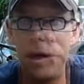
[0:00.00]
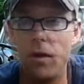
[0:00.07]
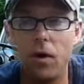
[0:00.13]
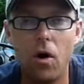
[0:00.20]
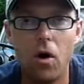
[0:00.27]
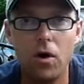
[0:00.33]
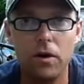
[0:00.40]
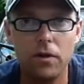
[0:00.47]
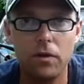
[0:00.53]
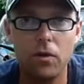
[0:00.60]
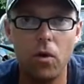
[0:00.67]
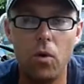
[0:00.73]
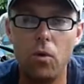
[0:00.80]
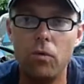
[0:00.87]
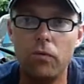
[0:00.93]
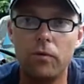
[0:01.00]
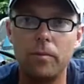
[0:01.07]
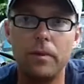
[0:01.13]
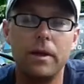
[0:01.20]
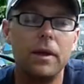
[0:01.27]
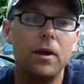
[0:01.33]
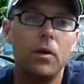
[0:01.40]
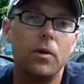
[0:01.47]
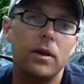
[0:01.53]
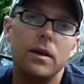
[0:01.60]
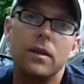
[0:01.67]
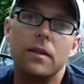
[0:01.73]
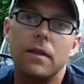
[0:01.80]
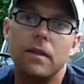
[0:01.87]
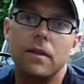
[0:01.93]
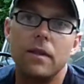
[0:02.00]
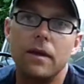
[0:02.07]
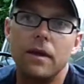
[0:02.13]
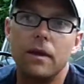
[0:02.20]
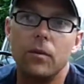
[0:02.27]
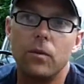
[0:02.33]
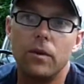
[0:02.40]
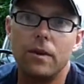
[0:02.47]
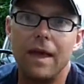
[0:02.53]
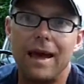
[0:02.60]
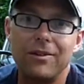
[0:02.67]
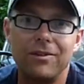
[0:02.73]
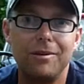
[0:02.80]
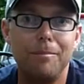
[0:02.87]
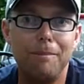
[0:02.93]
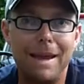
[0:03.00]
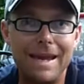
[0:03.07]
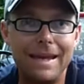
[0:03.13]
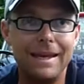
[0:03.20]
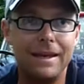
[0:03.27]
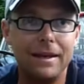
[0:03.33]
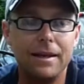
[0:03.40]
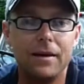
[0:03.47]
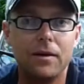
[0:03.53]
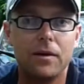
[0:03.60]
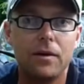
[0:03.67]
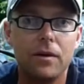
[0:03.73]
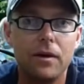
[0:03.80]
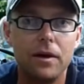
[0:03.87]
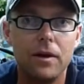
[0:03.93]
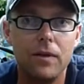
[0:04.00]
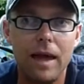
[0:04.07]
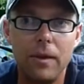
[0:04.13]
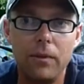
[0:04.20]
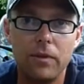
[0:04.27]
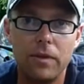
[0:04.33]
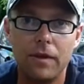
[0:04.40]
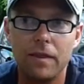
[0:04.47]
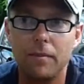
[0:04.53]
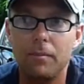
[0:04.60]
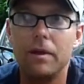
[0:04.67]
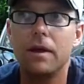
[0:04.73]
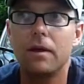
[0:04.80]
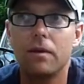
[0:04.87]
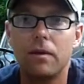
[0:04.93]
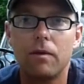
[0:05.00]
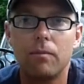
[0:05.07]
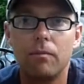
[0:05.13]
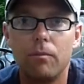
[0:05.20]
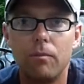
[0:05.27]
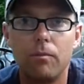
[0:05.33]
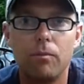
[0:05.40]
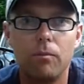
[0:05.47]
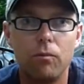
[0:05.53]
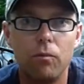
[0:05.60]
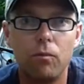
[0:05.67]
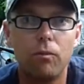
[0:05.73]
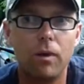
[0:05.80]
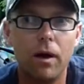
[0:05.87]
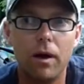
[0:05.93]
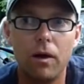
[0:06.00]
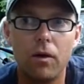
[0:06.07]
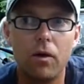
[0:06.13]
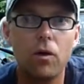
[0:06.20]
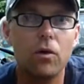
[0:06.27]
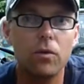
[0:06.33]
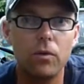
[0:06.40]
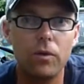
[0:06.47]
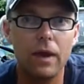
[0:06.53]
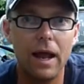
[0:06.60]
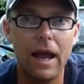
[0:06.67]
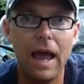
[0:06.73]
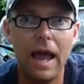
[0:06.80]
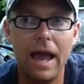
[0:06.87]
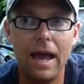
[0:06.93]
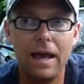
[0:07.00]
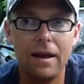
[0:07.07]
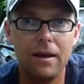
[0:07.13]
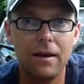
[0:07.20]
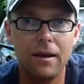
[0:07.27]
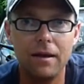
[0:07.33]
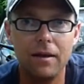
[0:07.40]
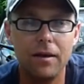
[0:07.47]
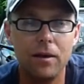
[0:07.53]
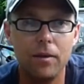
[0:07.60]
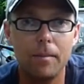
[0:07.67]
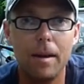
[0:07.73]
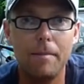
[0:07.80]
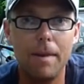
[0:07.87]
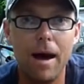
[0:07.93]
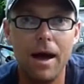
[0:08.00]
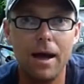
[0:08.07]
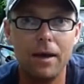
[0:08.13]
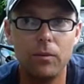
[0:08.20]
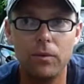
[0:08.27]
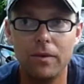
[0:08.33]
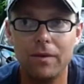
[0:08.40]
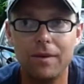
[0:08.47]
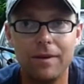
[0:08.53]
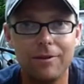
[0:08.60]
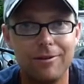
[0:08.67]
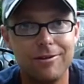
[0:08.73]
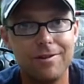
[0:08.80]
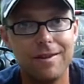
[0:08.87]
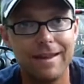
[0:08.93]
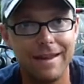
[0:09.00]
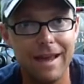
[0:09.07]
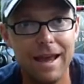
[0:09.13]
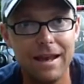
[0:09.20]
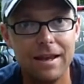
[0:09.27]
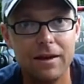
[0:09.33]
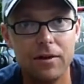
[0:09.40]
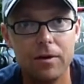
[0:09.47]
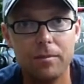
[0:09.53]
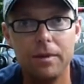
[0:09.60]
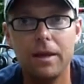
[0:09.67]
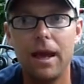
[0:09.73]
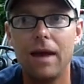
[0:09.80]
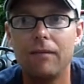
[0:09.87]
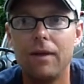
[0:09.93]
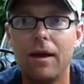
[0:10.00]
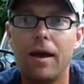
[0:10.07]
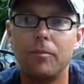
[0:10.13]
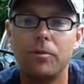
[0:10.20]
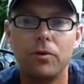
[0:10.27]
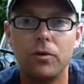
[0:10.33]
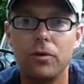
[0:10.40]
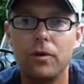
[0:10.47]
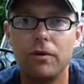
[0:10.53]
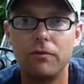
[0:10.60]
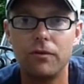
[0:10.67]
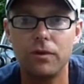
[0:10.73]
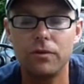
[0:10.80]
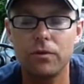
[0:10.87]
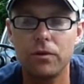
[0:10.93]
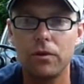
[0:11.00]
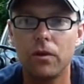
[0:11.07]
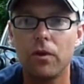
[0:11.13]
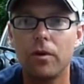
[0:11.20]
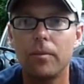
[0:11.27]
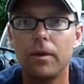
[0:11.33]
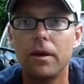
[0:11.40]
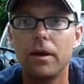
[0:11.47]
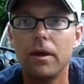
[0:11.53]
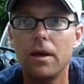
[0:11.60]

The hardest goal for me going into this thing was actually making it here. You know, that was like the biggest hurdle that I had, and you know, in my mind was, you know, just to get here, to be, have the opportunity to fish this tournament.